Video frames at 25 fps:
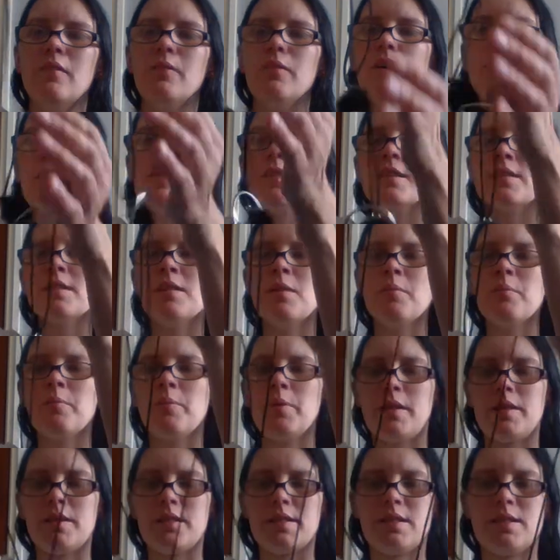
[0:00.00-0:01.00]
Very
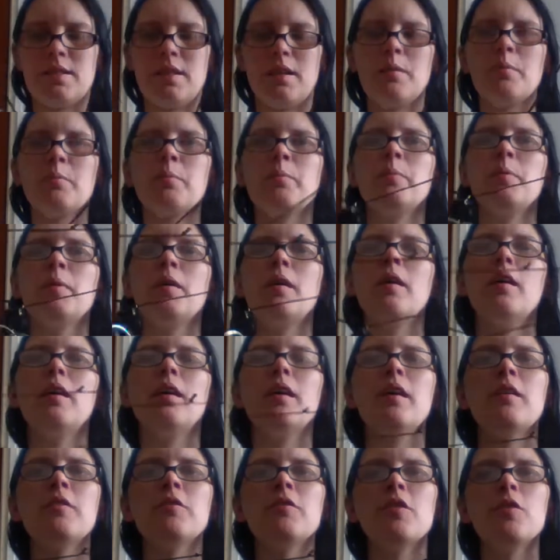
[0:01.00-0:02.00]
simplistic, but
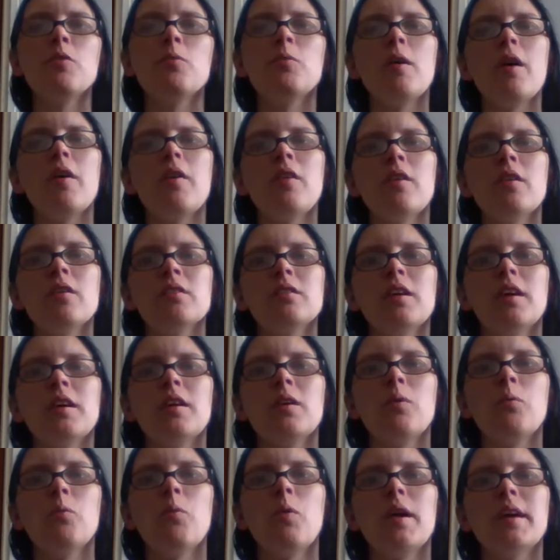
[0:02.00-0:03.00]
if you wear it on
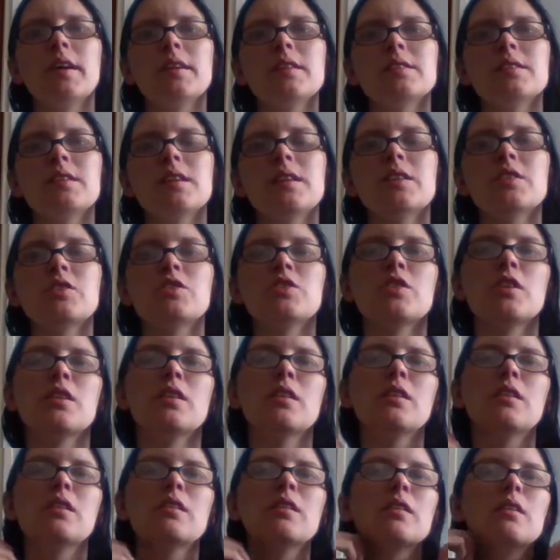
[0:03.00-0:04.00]
like a white
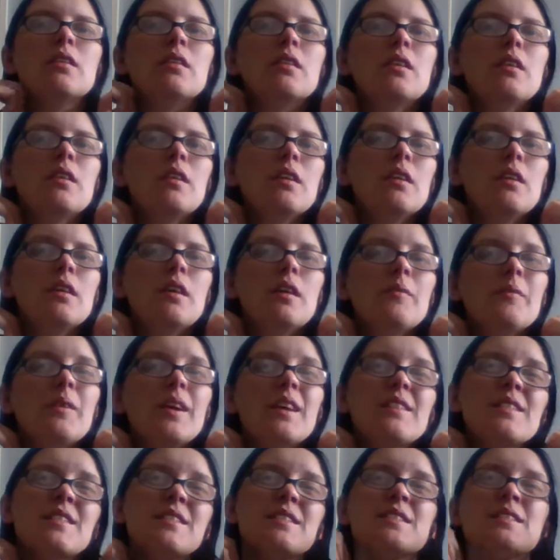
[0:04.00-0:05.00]
t-shirt, it
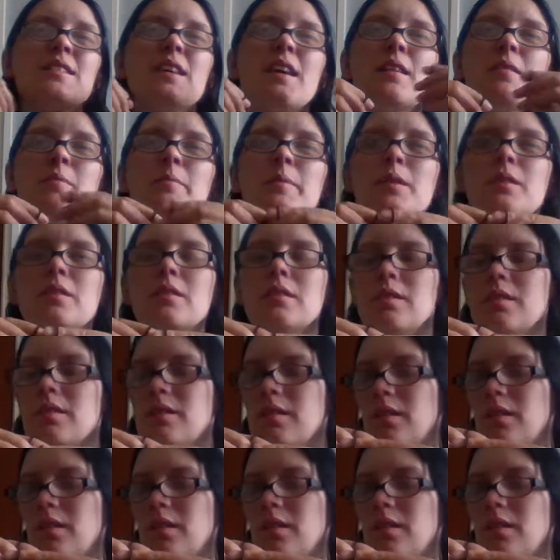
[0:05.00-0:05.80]
makes a statement.